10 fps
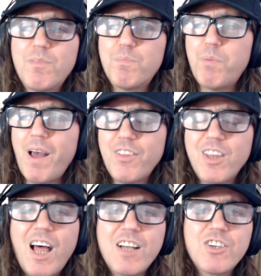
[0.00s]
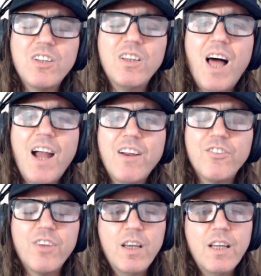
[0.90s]
pathological
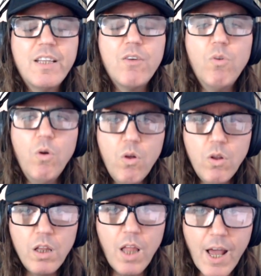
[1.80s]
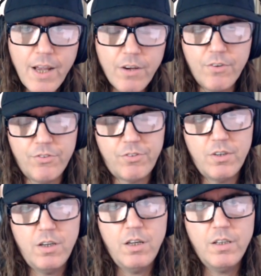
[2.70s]
liars. They're all liars.
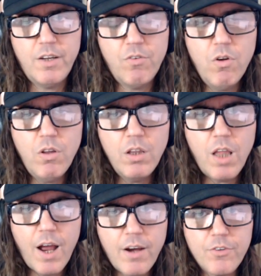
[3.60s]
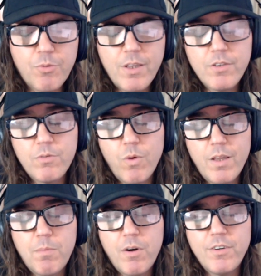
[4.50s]
They're all liars. Whether
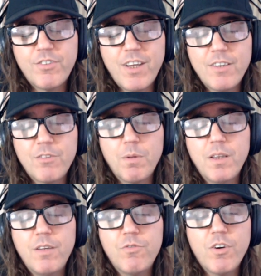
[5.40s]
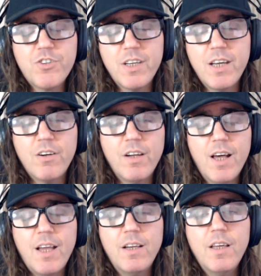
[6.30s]
whether Bernie Sanders believed Russiagate or
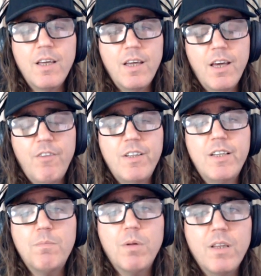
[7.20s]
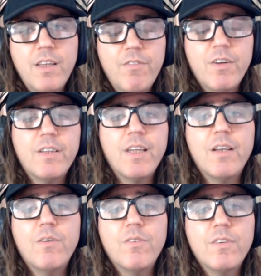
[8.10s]
not, if he did believe it,
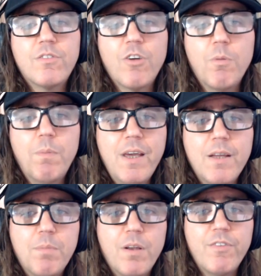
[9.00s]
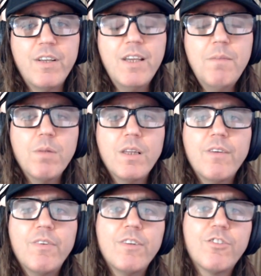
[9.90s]
then so be it. But if he didn't
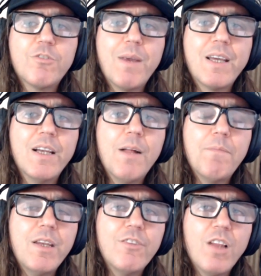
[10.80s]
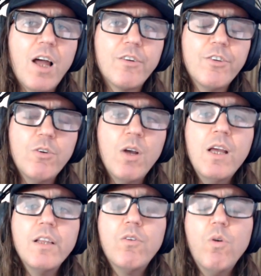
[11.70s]
believe it and he's just making it up, then he's a liar too.
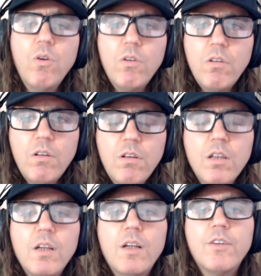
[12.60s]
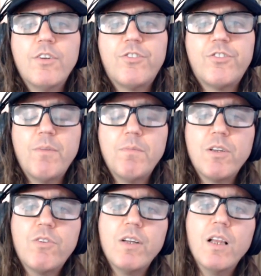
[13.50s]
They're all to some
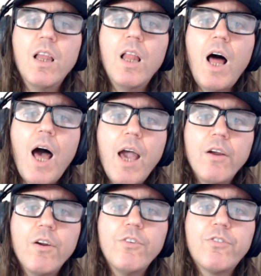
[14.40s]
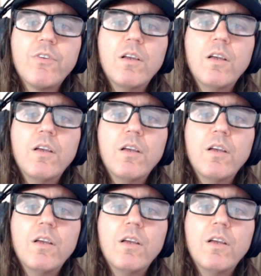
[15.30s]
degree liars